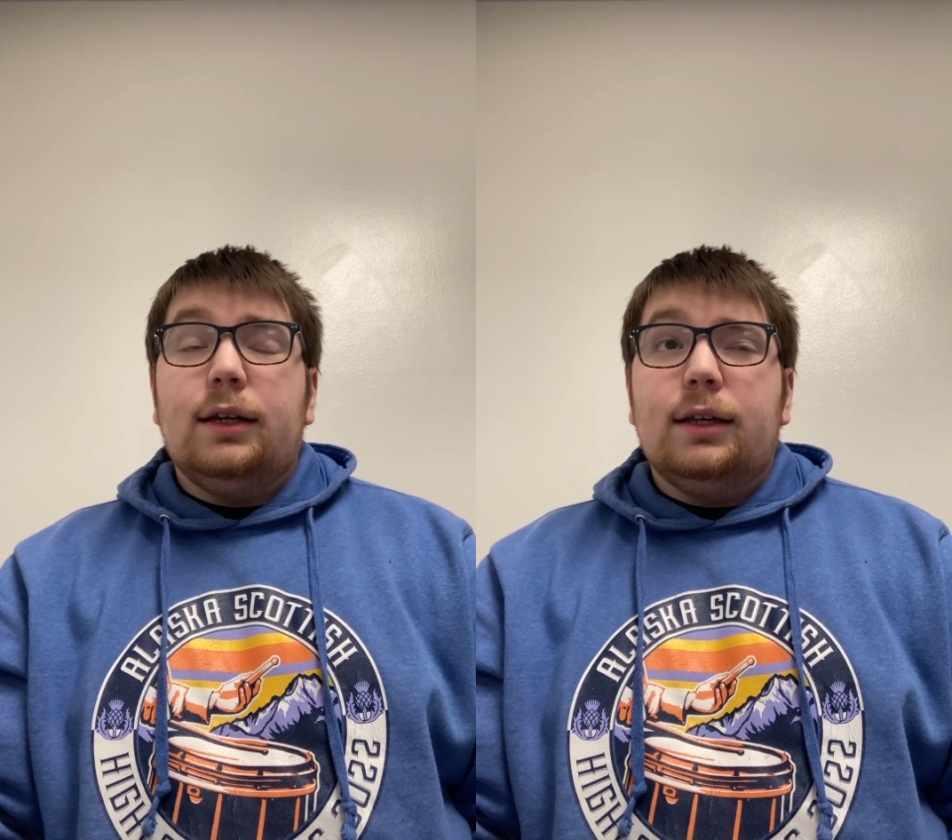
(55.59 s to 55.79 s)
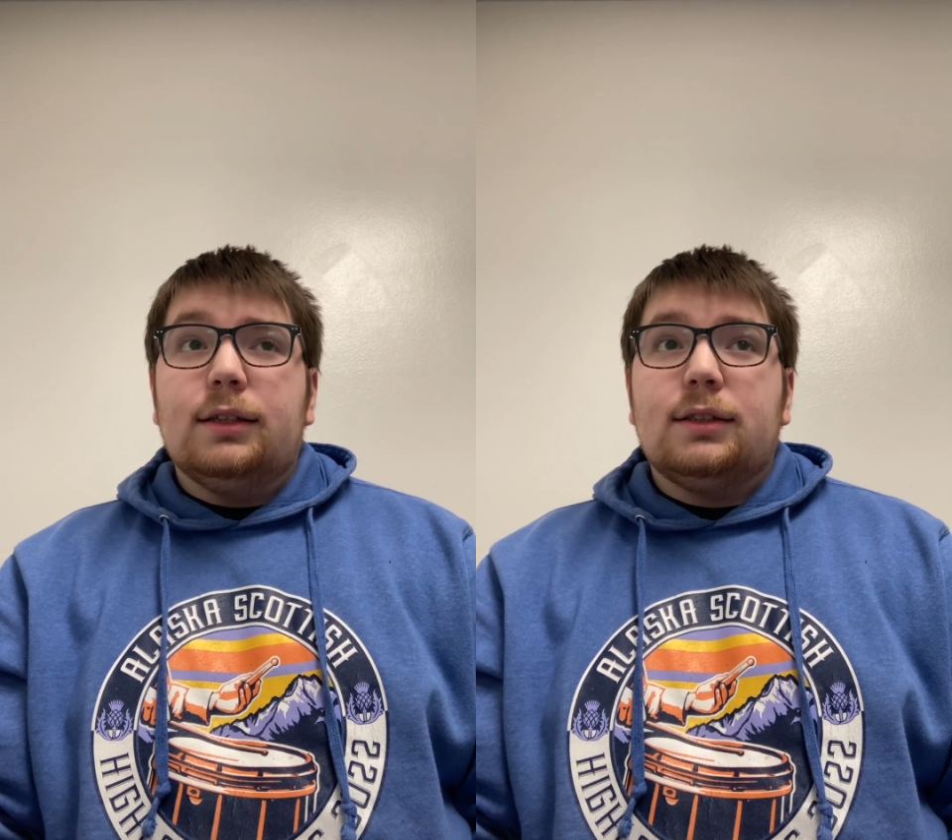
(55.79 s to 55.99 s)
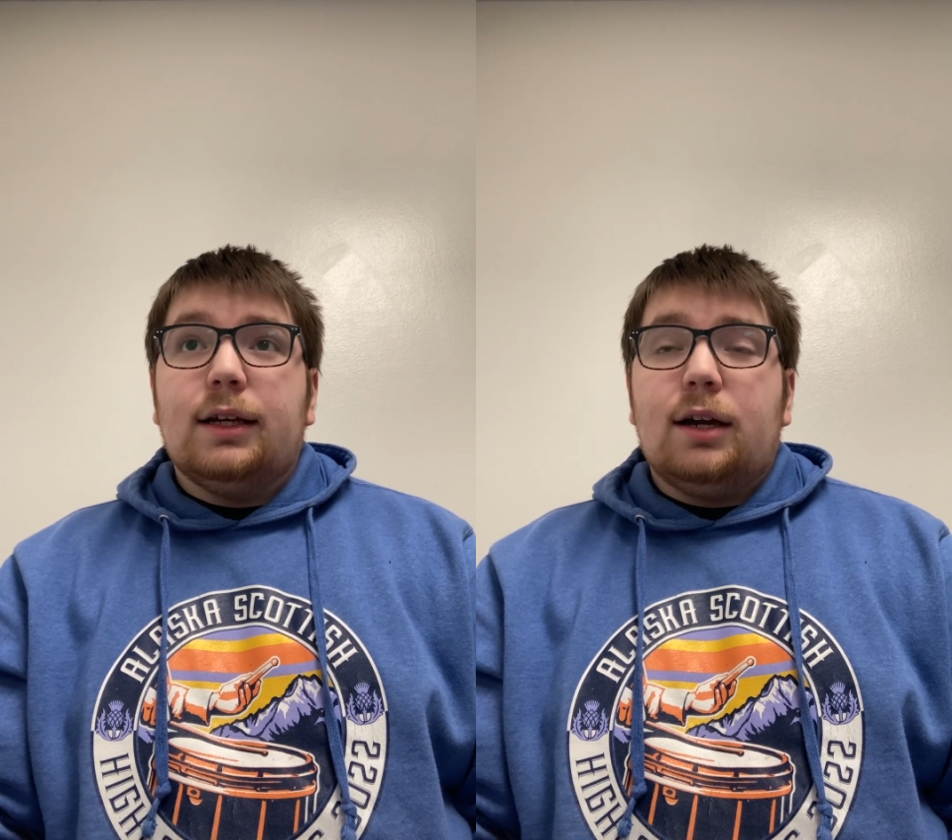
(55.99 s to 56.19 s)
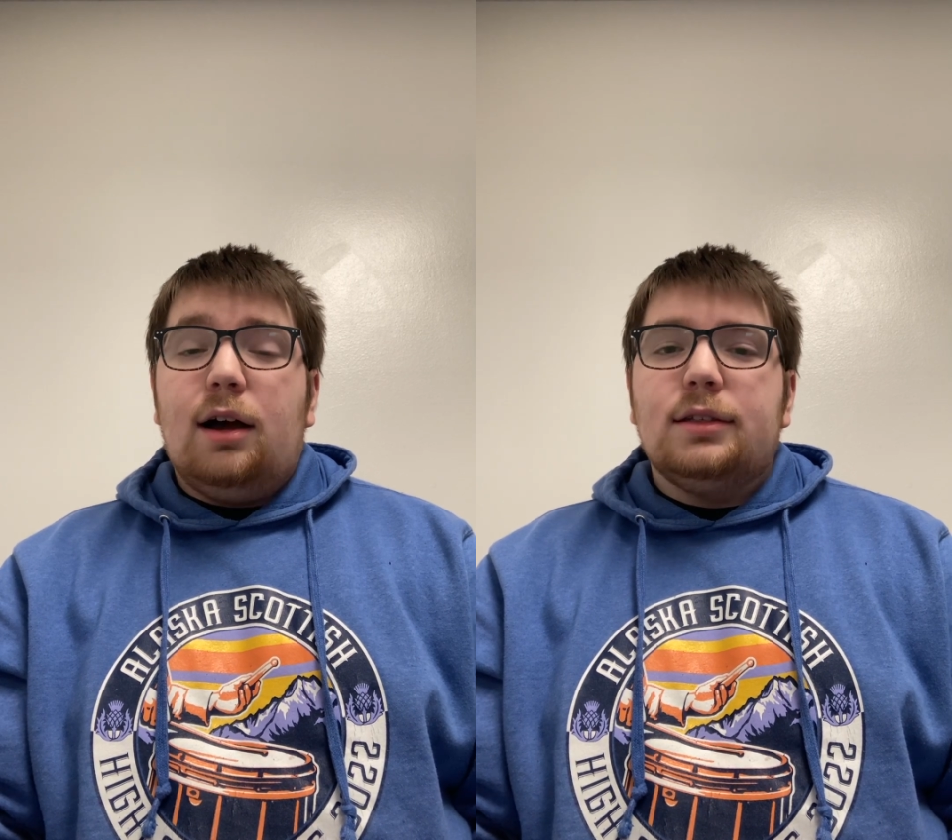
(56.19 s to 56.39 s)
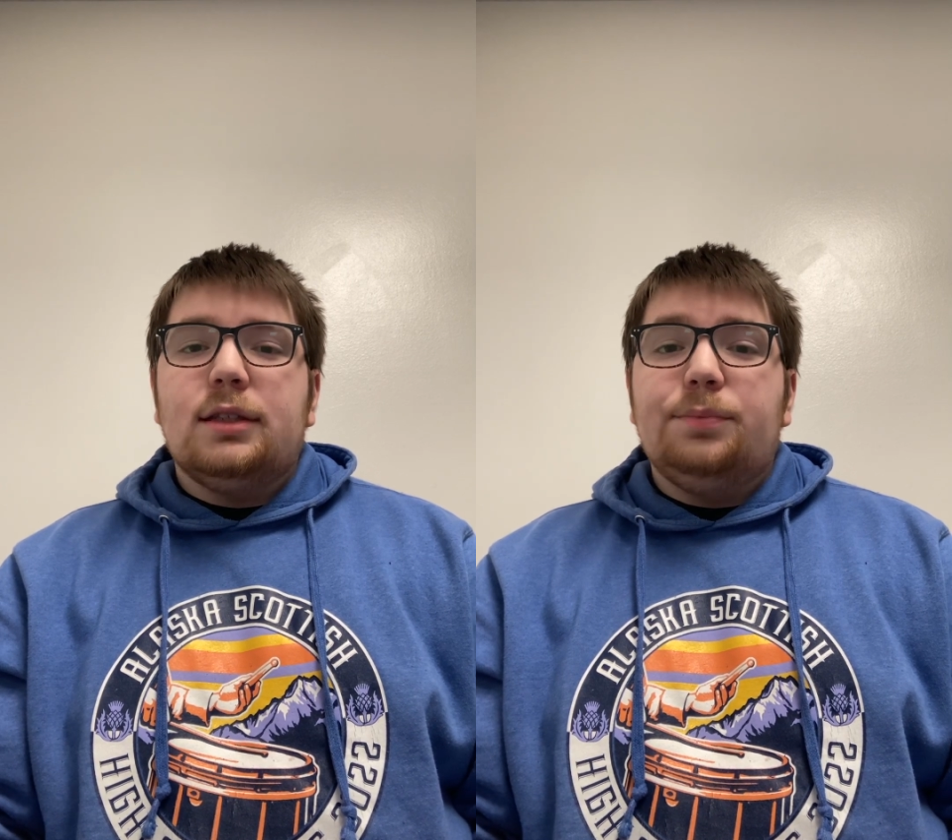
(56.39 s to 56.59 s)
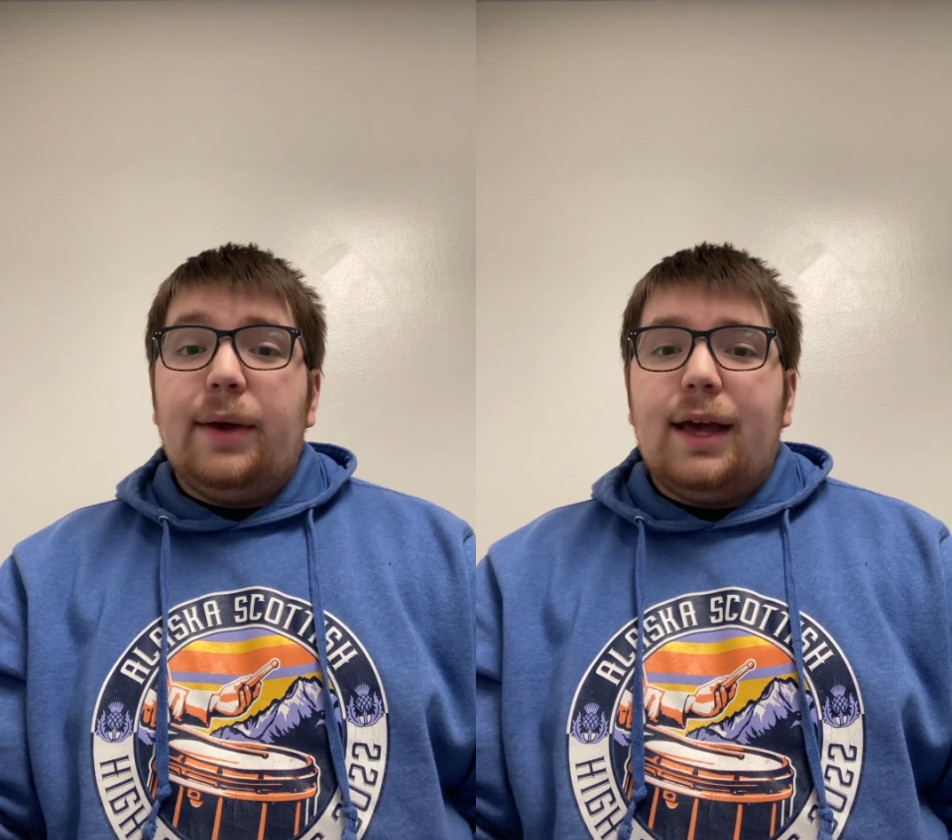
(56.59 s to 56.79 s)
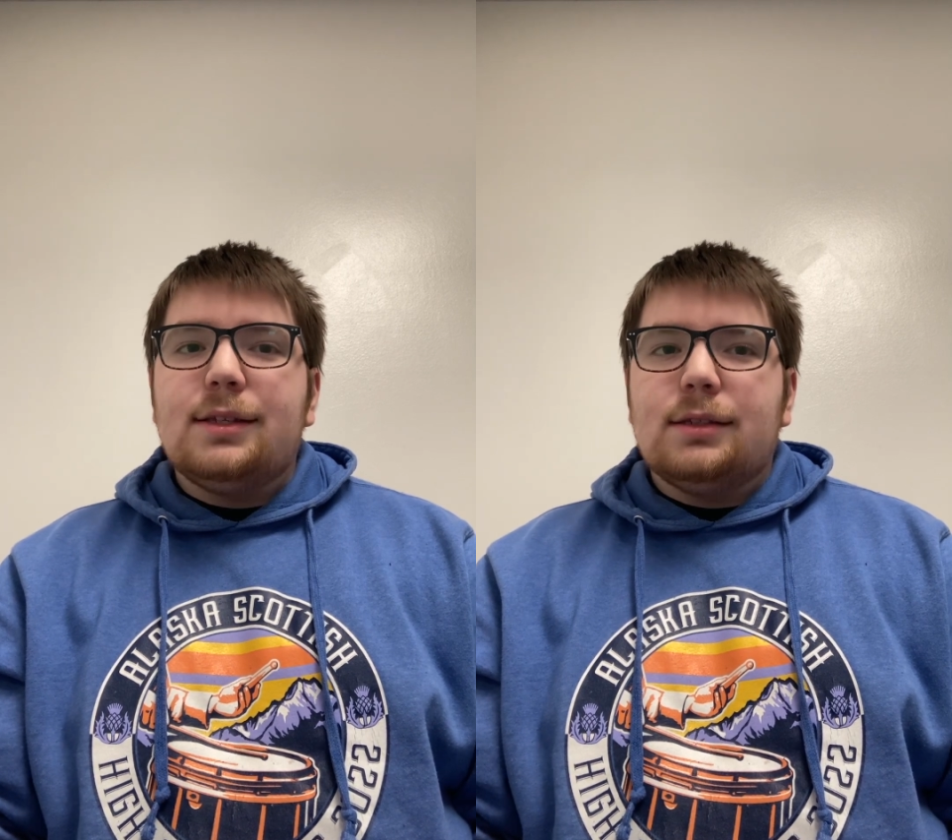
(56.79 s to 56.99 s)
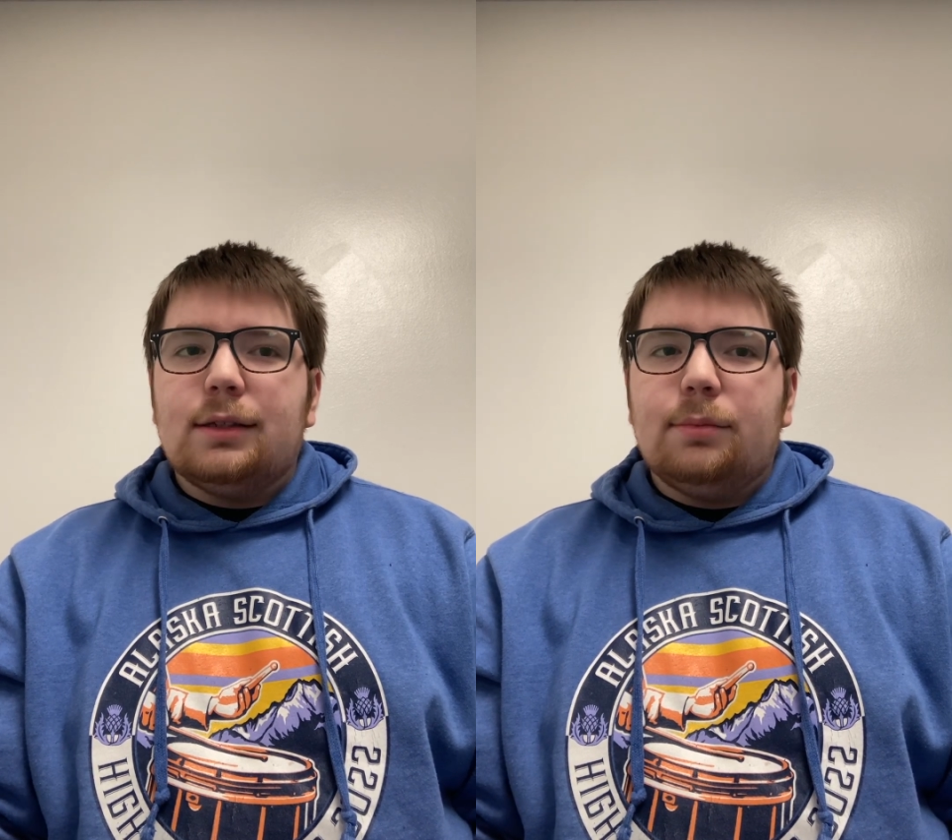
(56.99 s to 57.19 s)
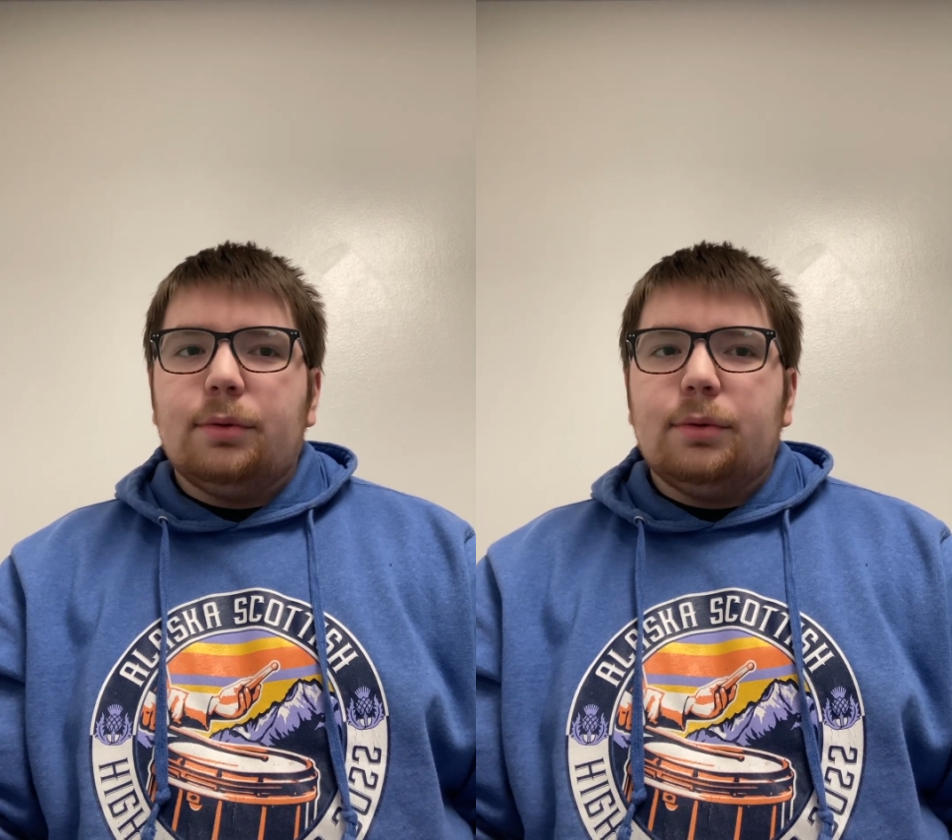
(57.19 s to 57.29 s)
is that causes bad sleep.